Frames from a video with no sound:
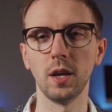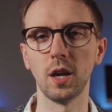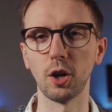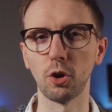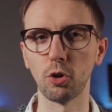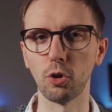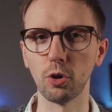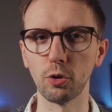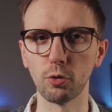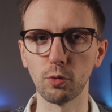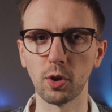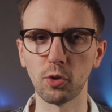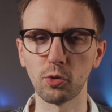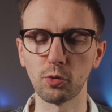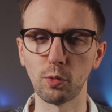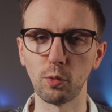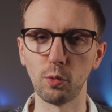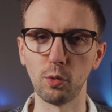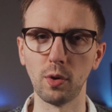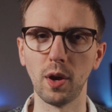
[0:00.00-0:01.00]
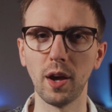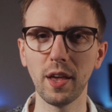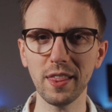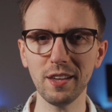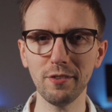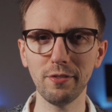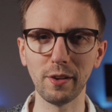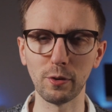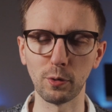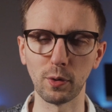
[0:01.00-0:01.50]
In contrast to
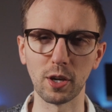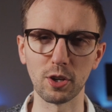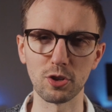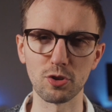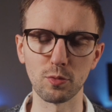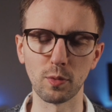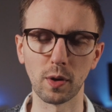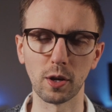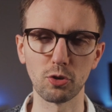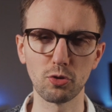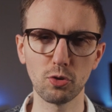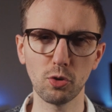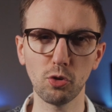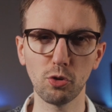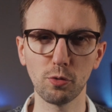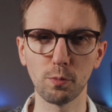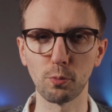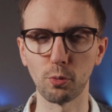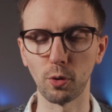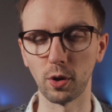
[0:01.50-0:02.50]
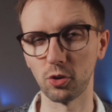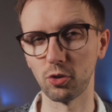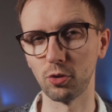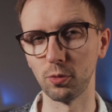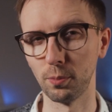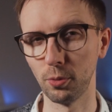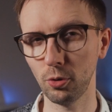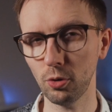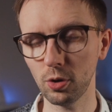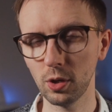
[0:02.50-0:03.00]
other valuation ratios,
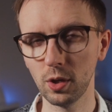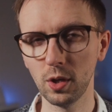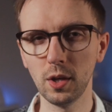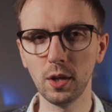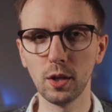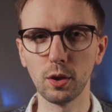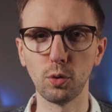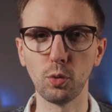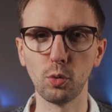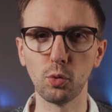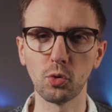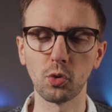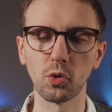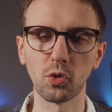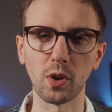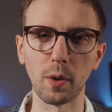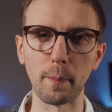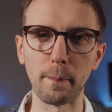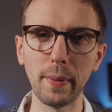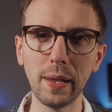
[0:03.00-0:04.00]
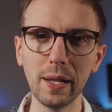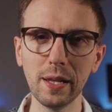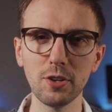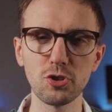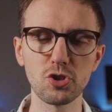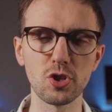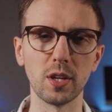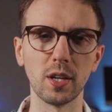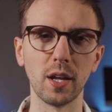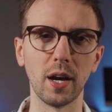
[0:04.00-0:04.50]
price-to-book uses a
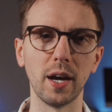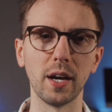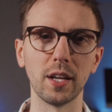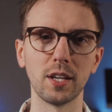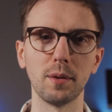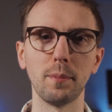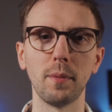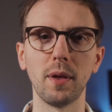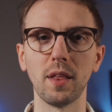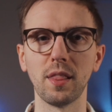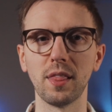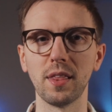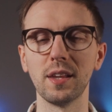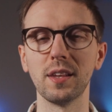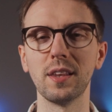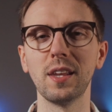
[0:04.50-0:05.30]
balance sheet item in the